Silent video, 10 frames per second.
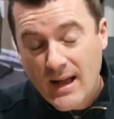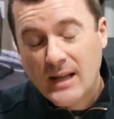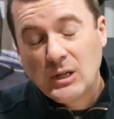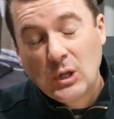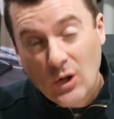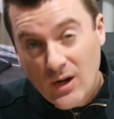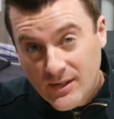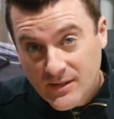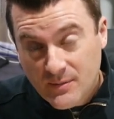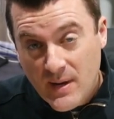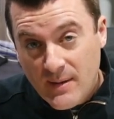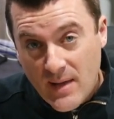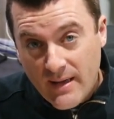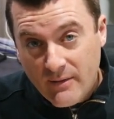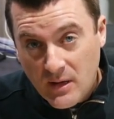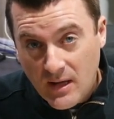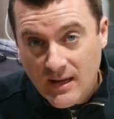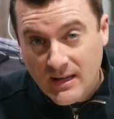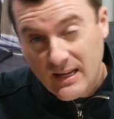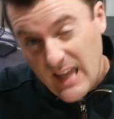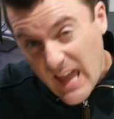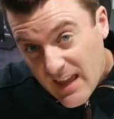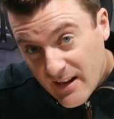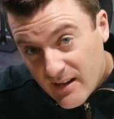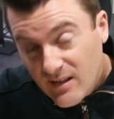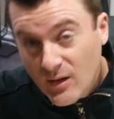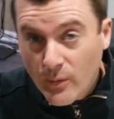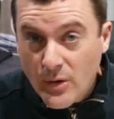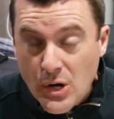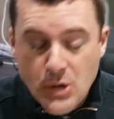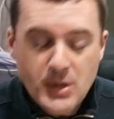lost my Mavic in Canada over New